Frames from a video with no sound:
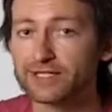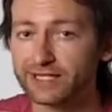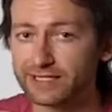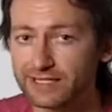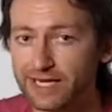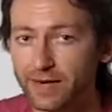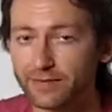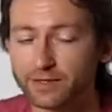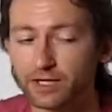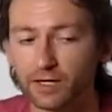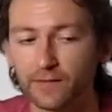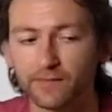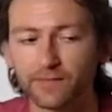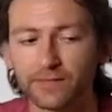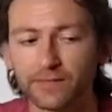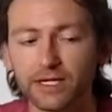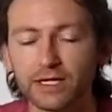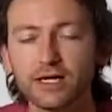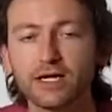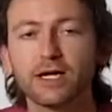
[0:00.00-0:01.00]
Office examiner,
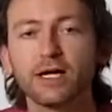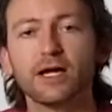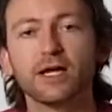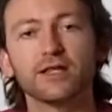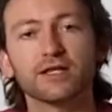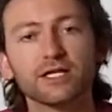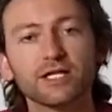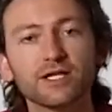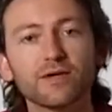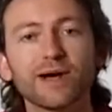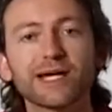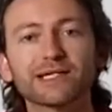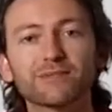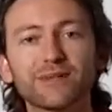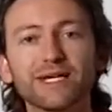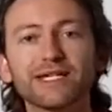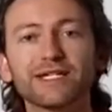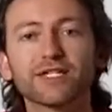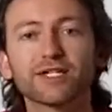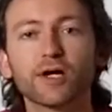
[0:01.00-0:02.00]
the
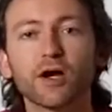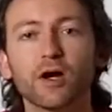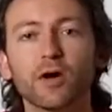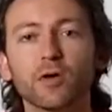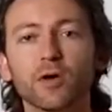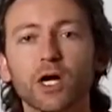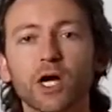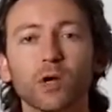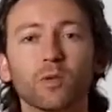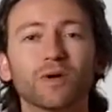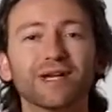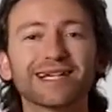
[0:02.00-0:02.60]
USPTO